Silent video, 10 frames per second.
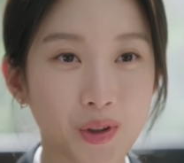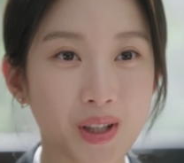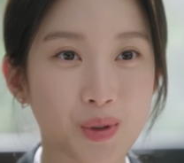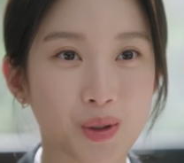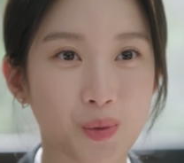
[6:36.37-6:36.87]

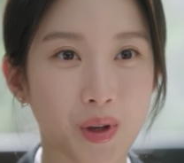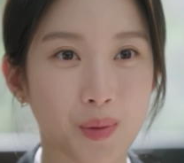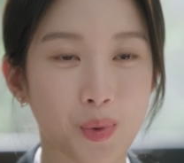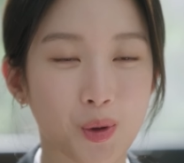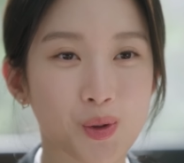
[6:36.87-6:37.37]
making her a
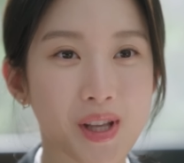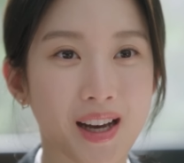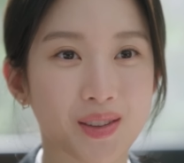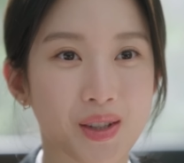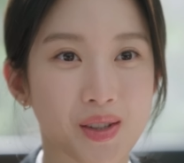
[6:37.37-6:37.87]
newcomer to
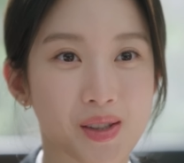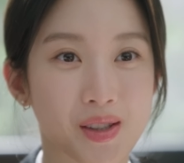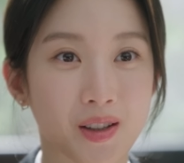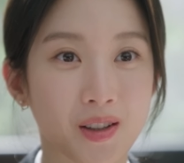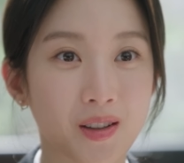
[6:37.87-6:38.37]
the legal
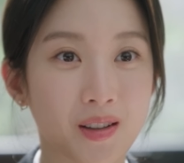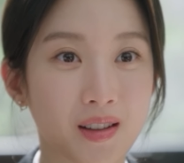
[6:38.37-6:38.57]
field.